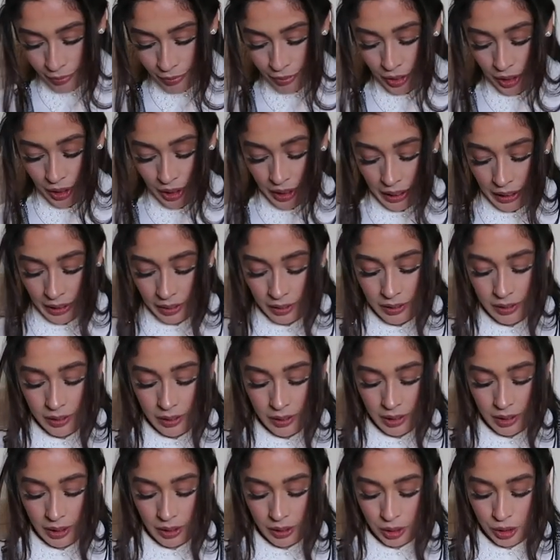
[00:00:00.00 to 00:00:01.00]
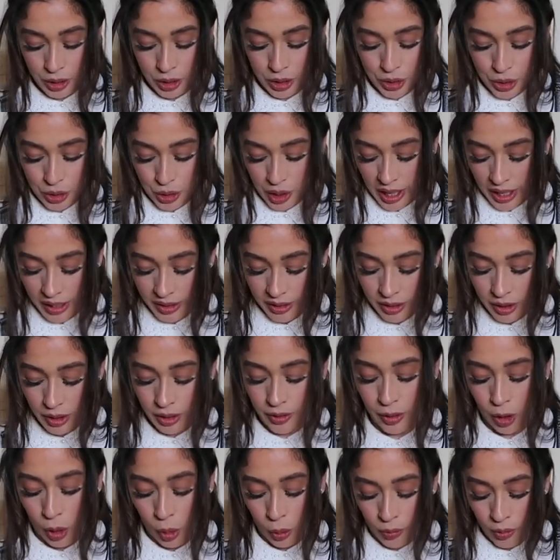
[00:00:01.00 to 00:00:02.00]
feeling a little stressed
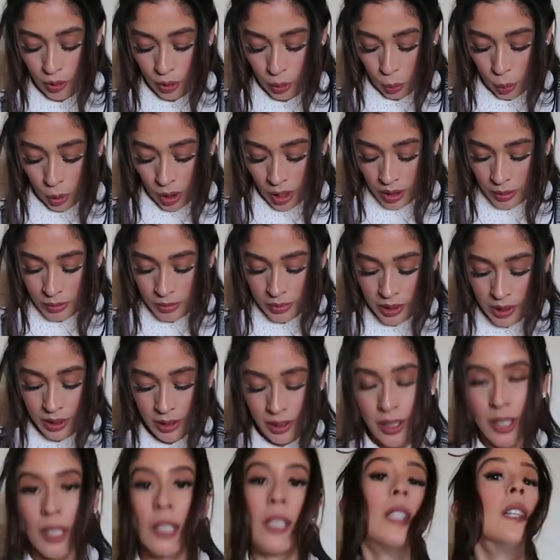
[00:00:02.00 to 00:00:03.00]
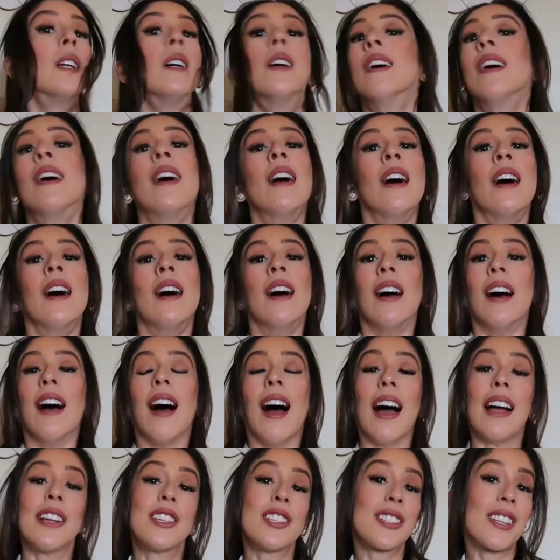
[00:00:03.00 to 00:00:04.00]
or overwhelmed,
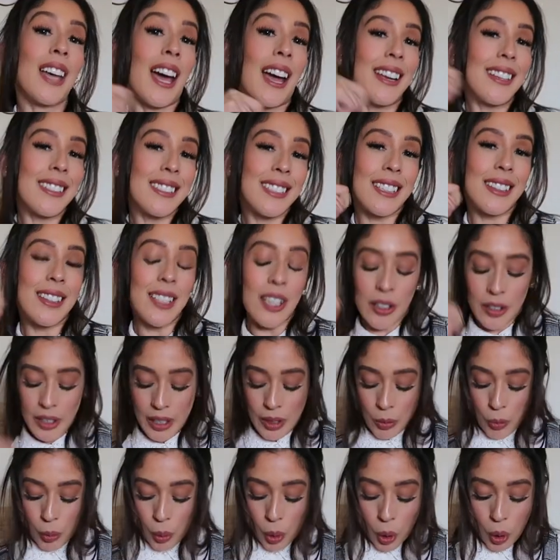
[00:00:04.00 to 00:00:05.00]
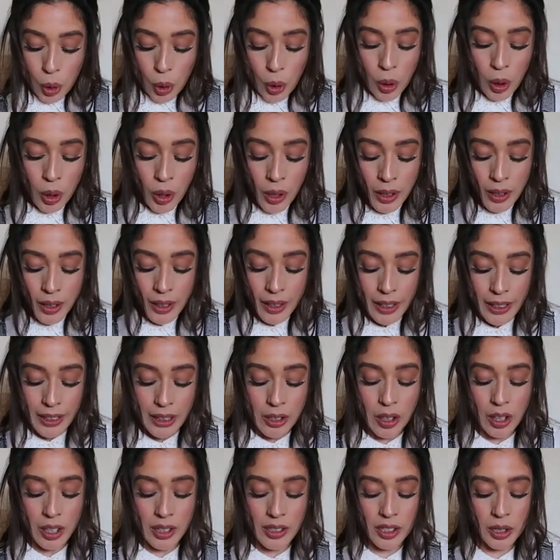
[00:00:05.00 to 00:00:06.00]
I just kind of sit there and roll and
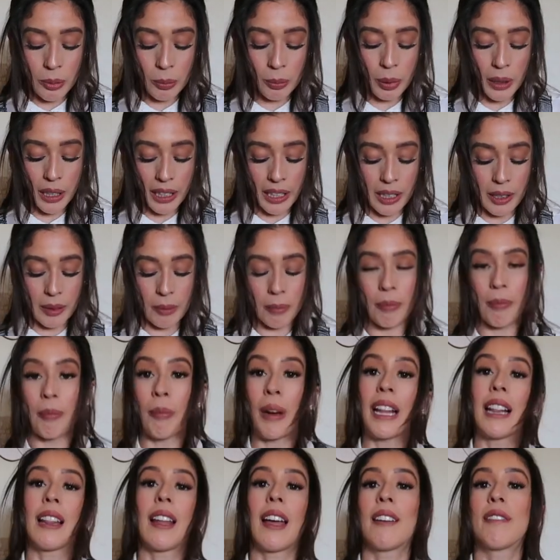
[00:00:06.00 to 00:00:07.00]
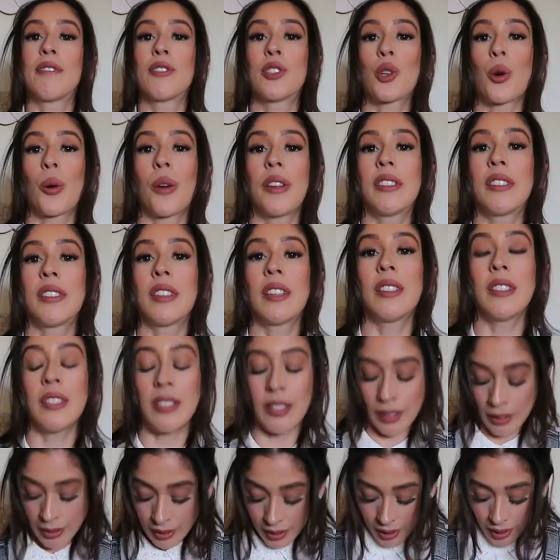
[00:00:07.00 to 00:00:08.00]
contemplate my life choices.